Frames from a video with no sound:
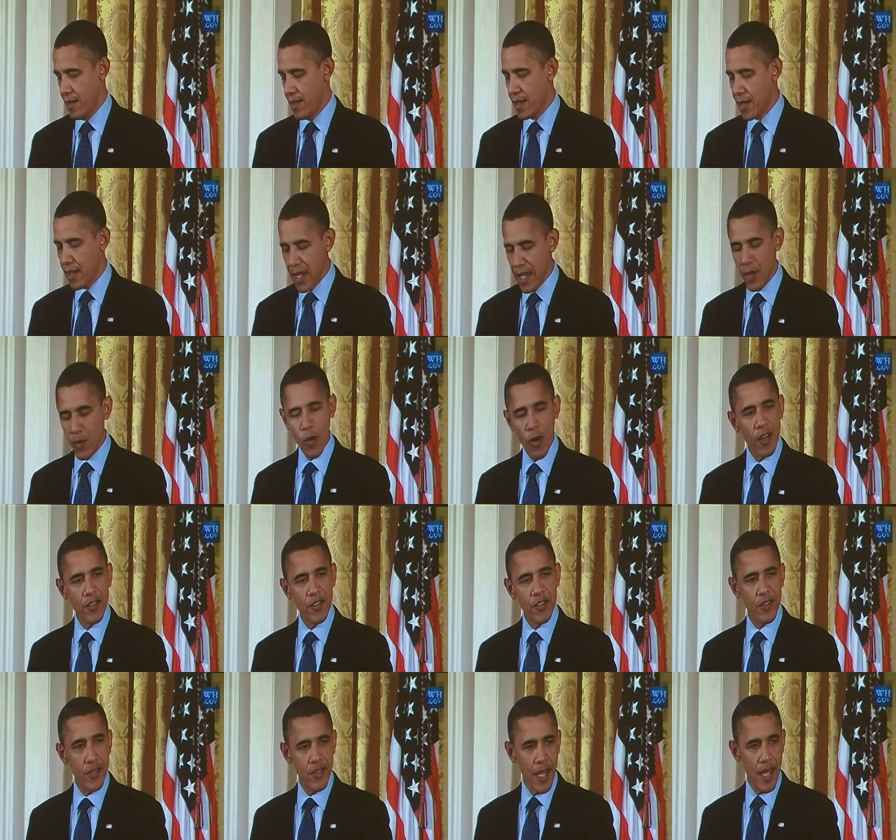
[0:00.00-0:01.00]
The key to our
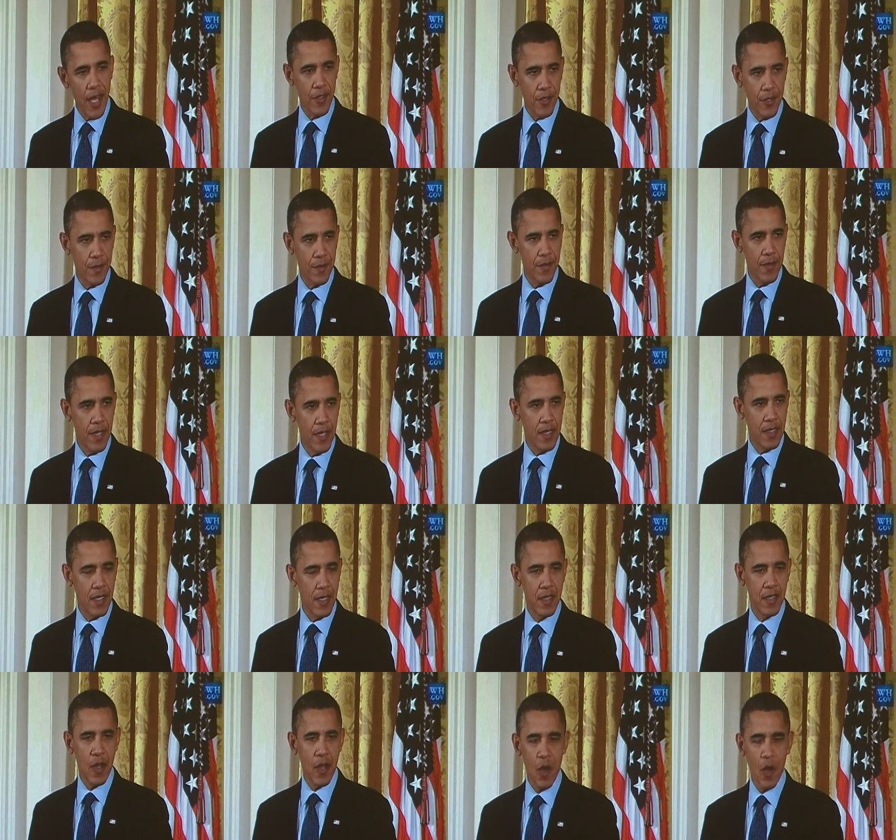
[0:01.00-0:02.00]
success, as
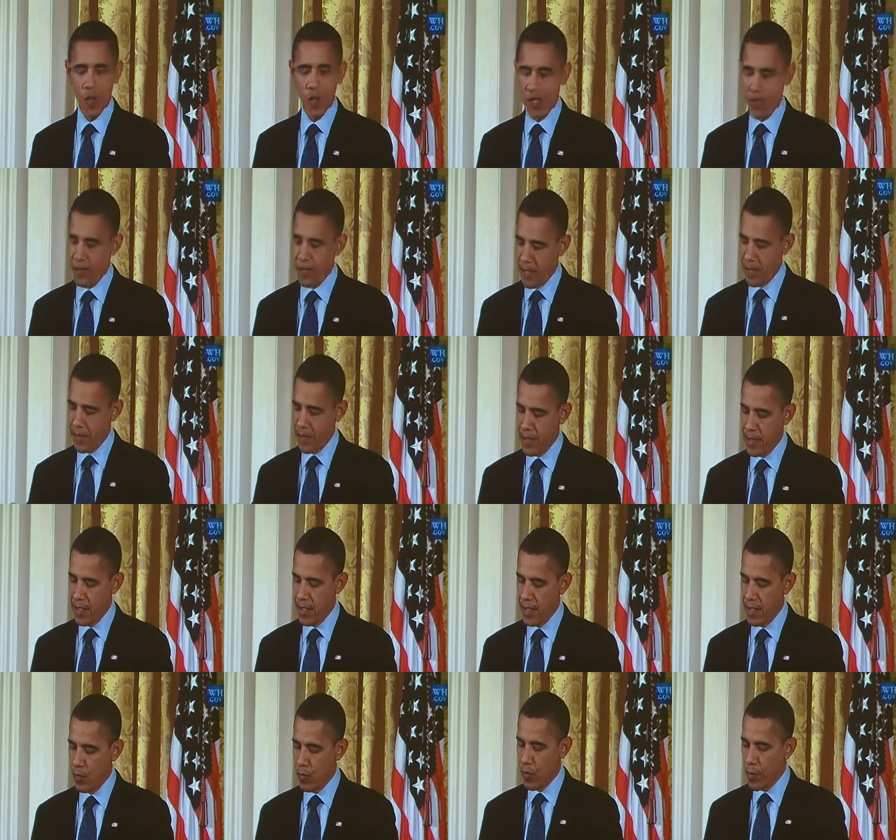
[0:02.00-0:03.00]
it has always been,
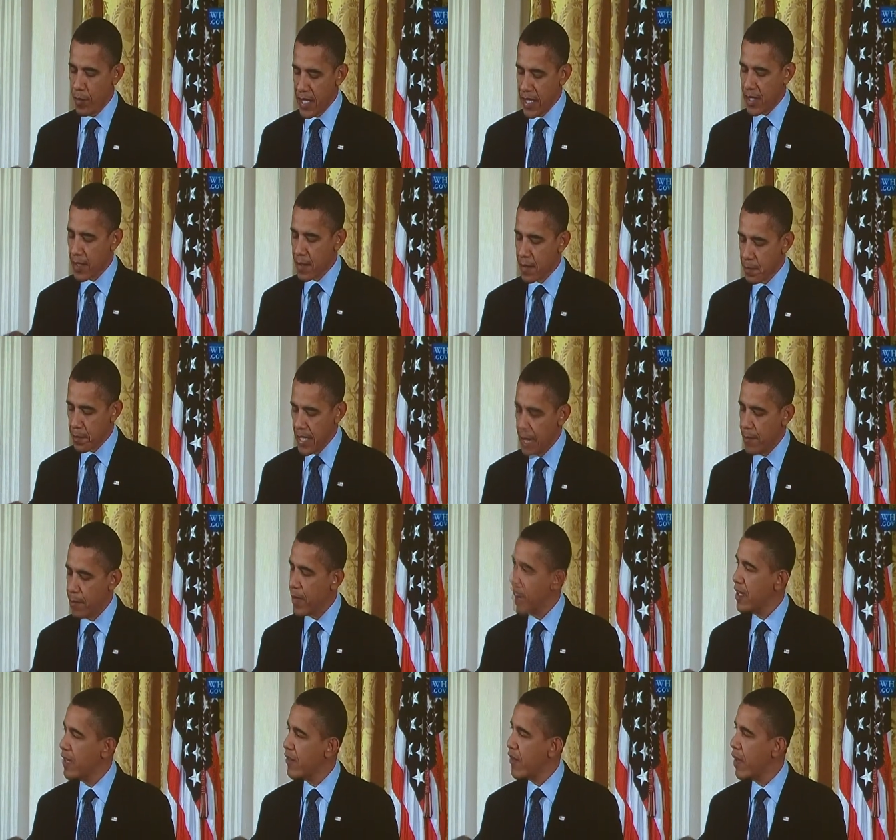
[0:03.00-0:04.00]
will be to compete
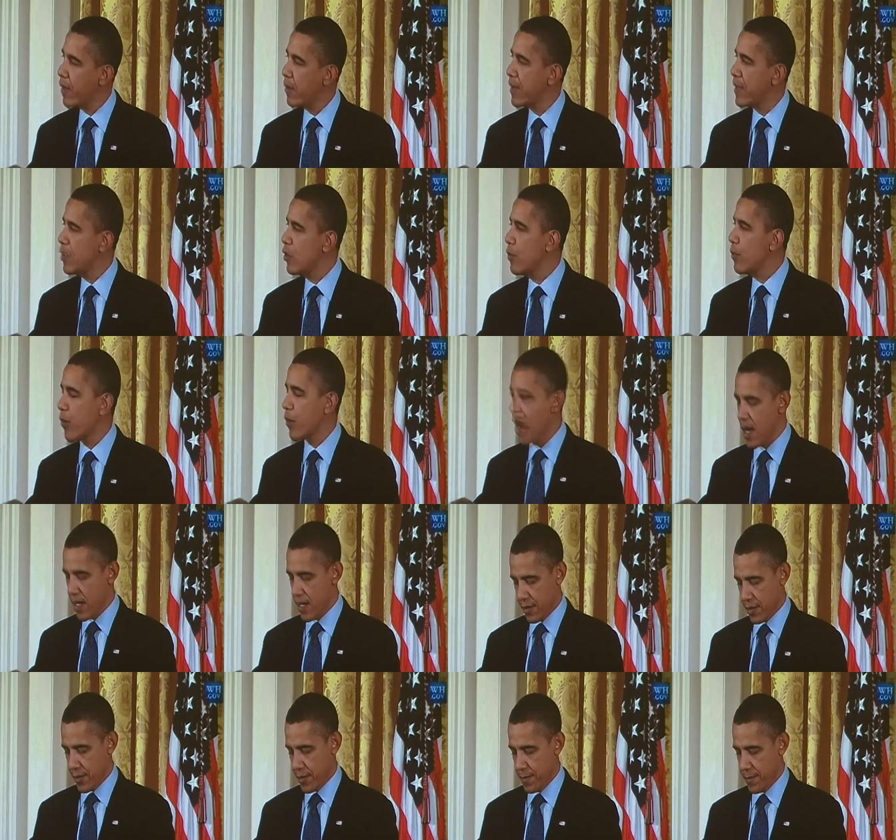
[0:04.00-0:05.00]
by developing new
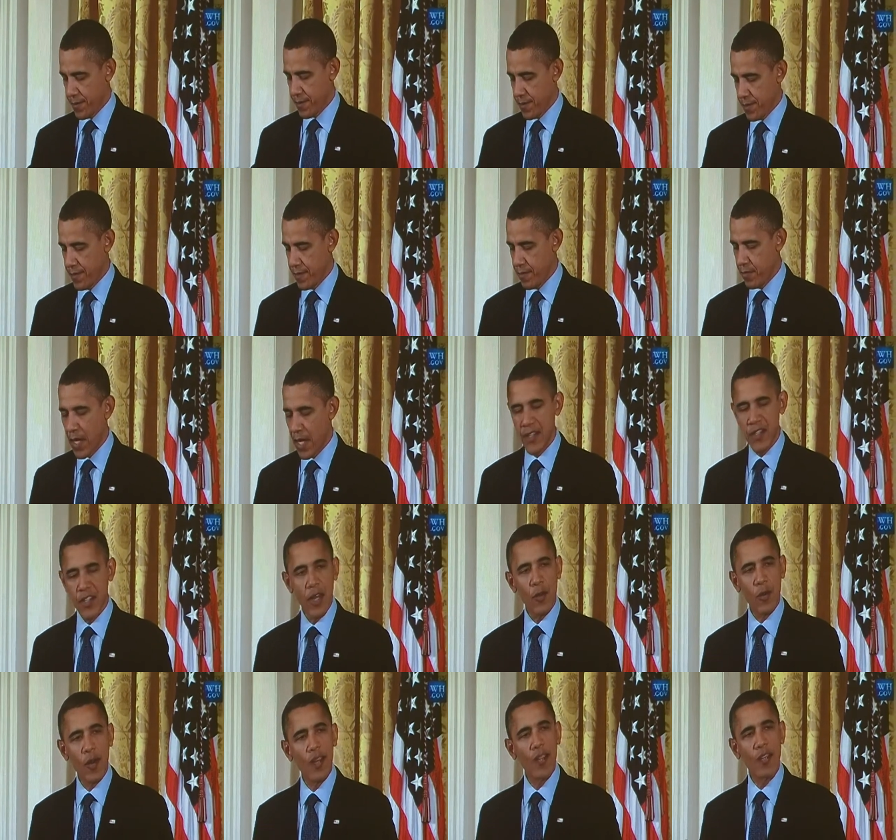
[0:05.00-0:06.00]
products, by
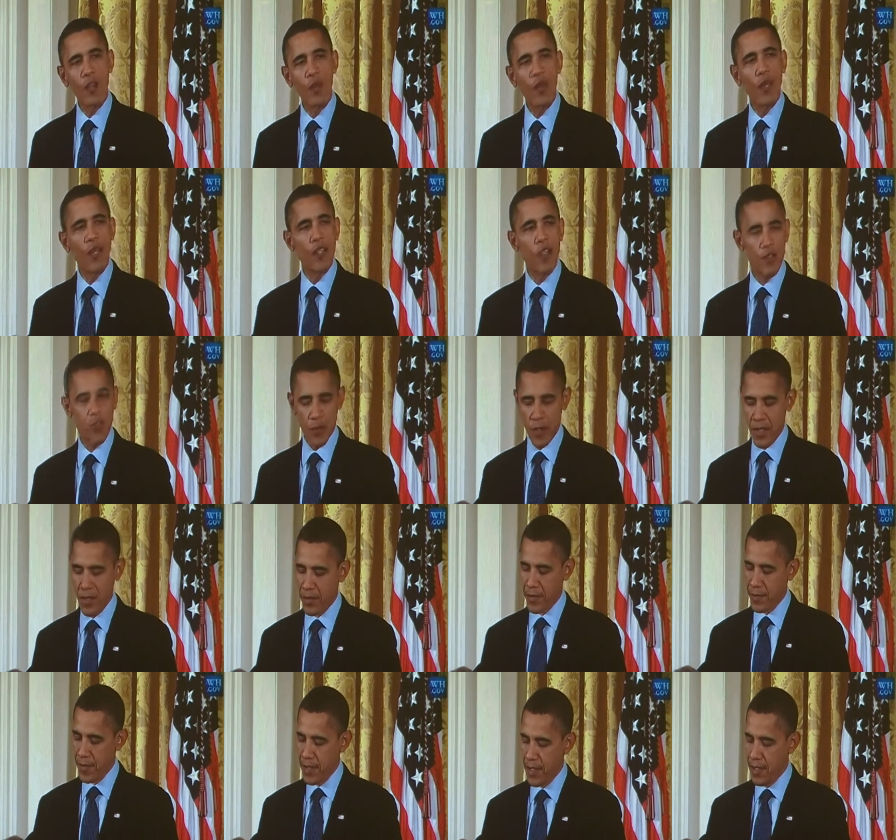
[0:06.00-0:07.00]
generating new
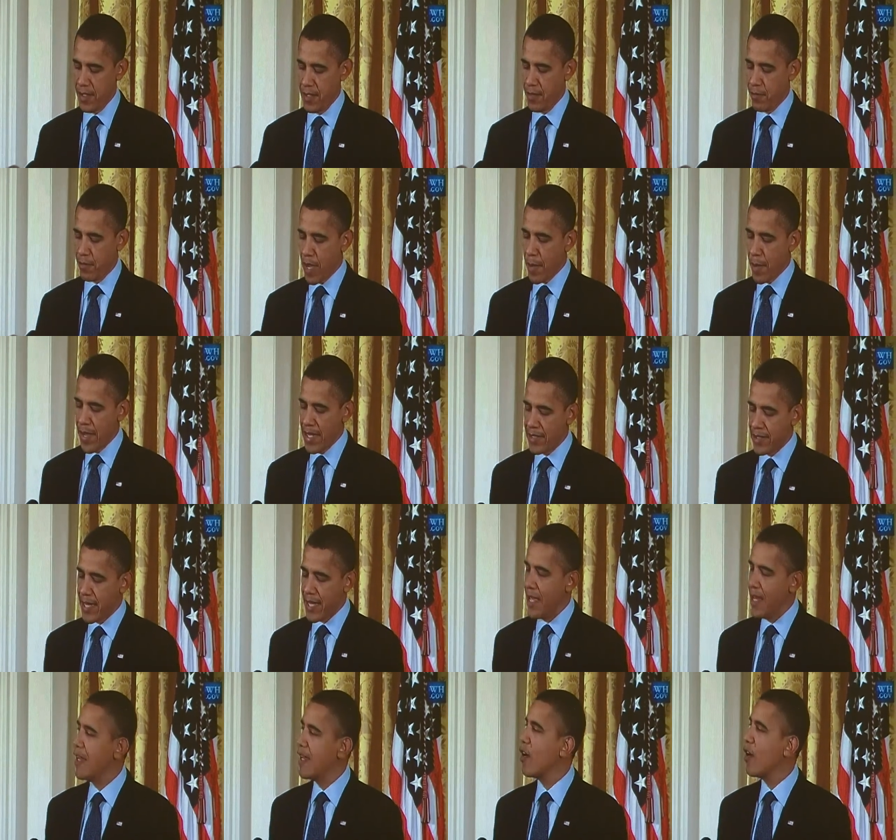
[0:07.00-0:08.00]
industries, by
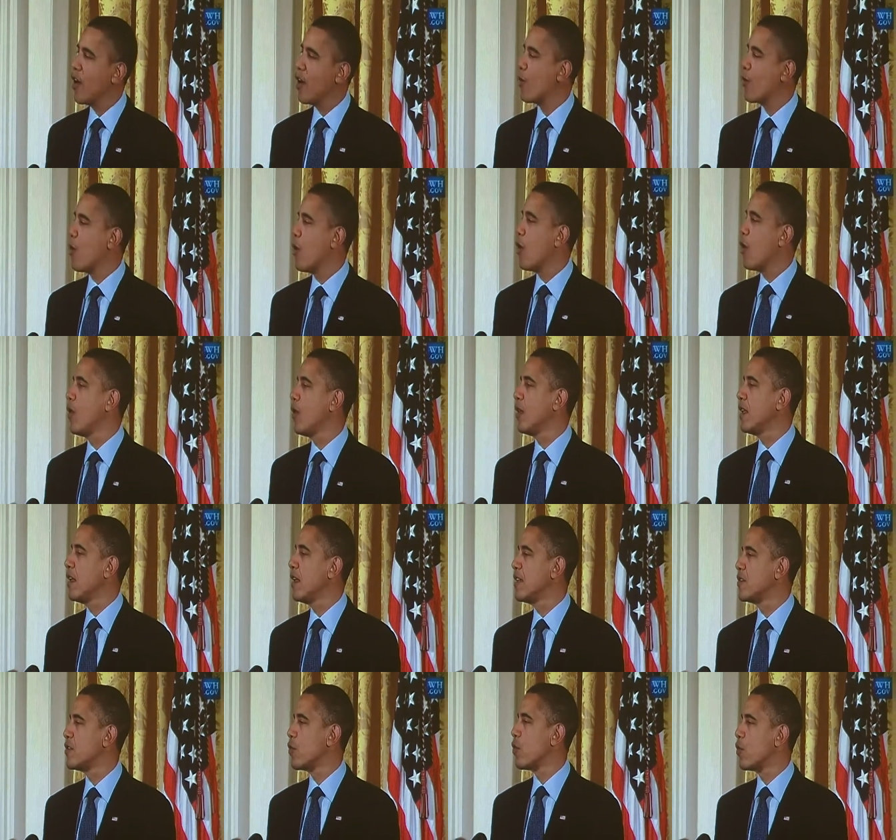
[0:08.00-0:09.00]
maintaining our role
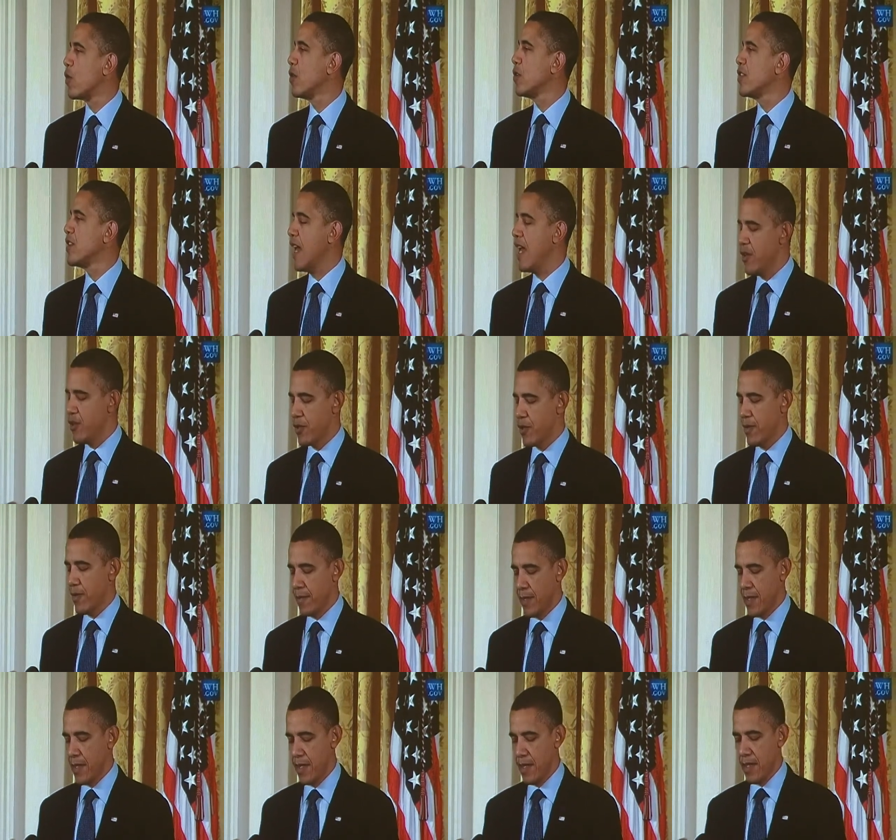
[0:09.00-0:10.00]
as the world's
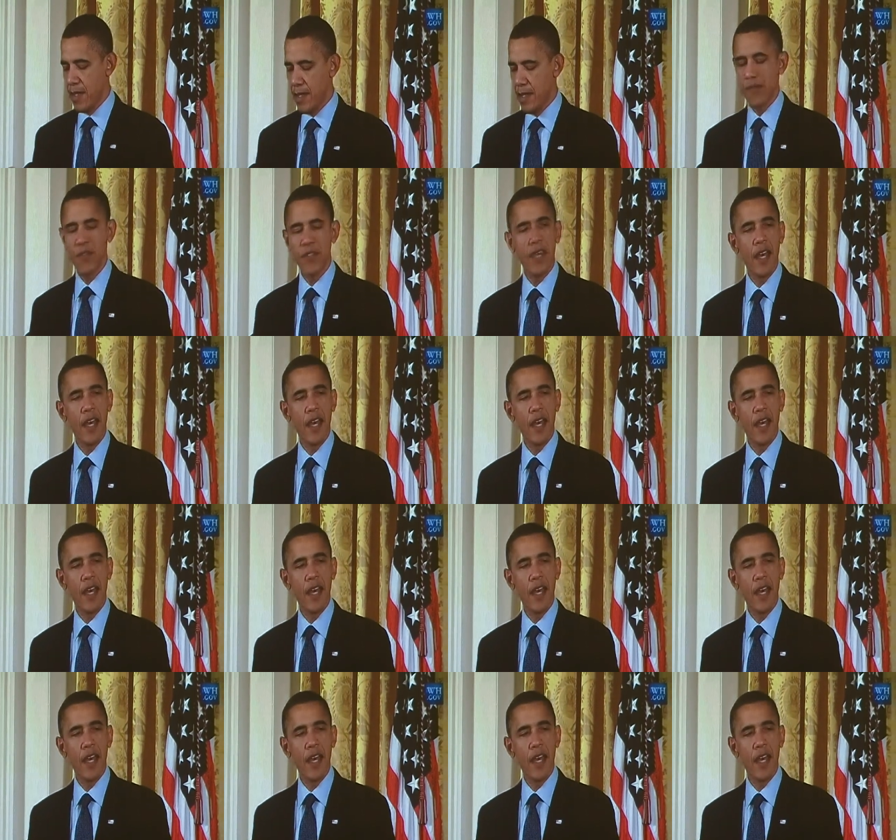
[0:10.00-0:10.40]
engine of